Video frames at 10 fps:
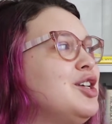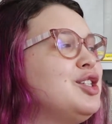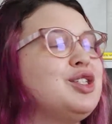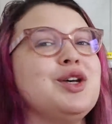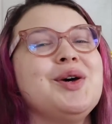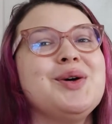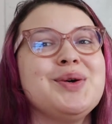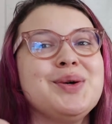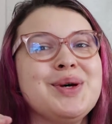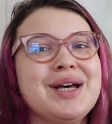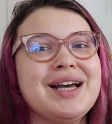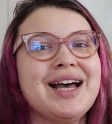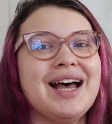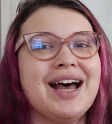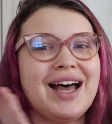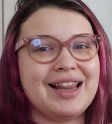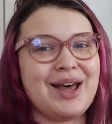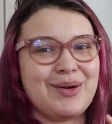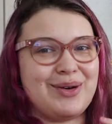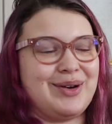So,
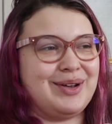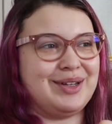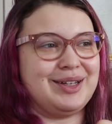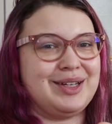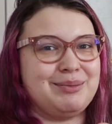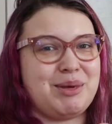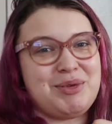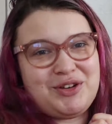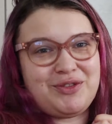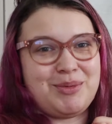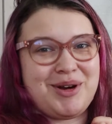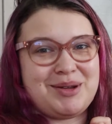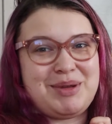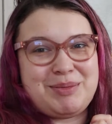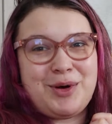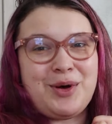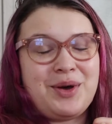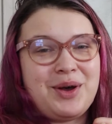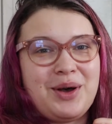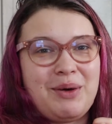hello, my beautiful boring
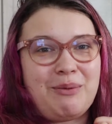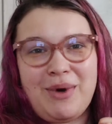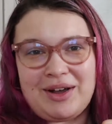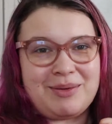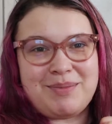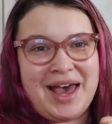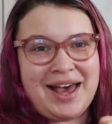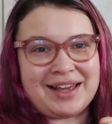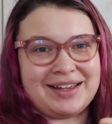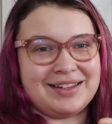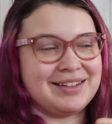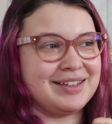people. Welcome back.